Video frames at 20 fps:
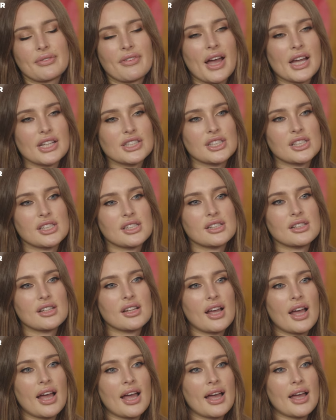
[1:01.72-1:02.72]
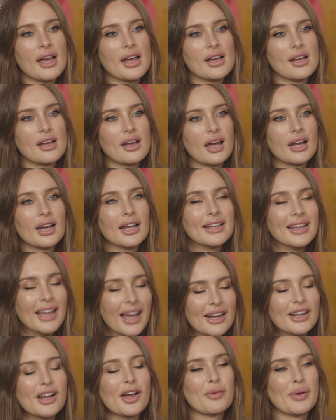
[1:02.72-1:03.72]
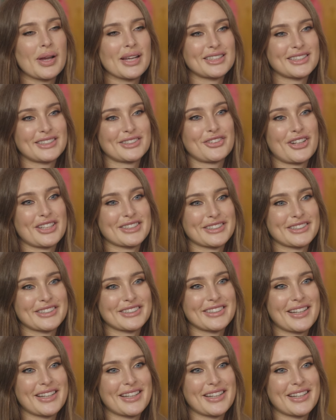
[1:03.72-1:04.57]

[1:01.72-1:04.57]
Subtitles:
with fashion. And I cannot wait to dress her